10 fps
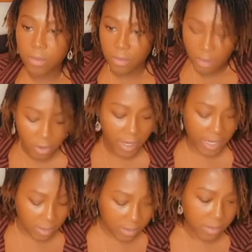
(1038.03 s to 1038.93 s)

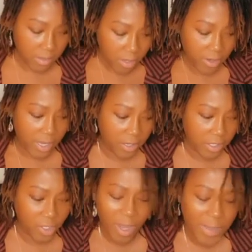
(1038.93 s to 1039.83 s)
Okay,
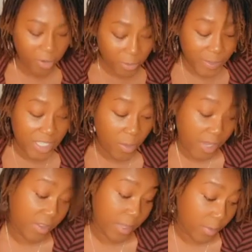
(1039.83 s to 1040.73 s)
good. So I mean, you'll be done with
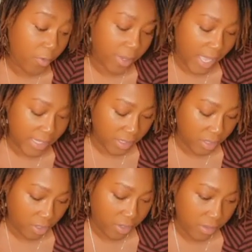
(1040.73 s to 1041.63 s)
everything before classes
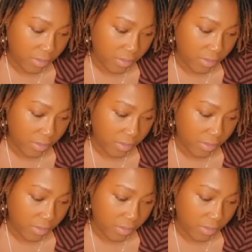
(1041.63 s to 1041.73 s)
start.